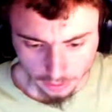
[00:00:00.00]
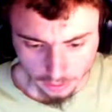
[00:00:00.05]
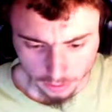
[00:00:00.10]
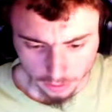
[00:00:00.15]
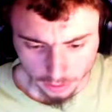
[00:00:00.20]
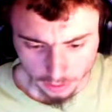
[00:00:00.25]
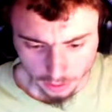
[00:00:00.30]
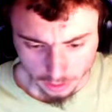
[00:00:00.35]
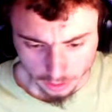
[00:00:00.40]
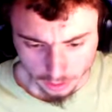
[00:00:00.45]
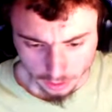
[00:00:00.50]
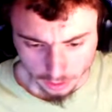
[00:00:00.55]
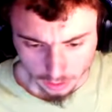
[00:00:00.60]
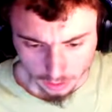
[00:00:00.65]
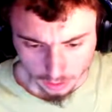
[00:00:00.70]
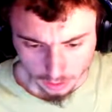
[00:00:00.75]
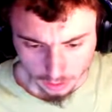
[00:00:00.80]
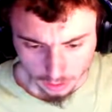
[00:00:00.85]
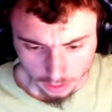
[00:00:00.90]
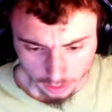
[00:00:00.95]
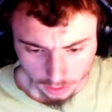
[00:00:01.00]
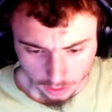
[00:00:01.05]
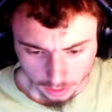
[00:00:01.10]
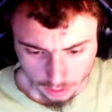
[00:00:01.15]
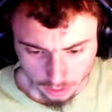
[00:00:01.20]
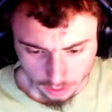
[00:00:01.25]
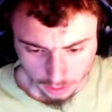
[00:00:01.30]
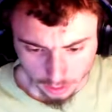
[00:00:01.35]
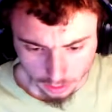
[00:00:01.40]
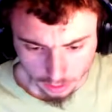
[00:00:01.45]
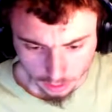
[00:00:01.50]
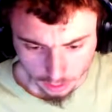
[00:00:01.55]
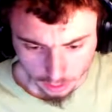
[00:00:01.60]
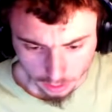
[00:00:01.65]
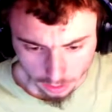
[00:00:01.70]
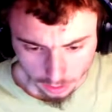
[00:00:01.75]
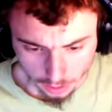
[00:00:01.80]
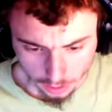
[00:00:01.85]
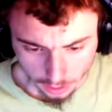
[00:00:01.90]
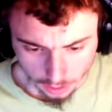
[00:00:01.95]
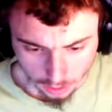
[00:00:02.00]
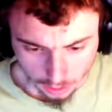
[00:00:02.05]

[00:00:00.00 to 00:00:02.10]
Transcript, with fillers: All the way up against the white pawn.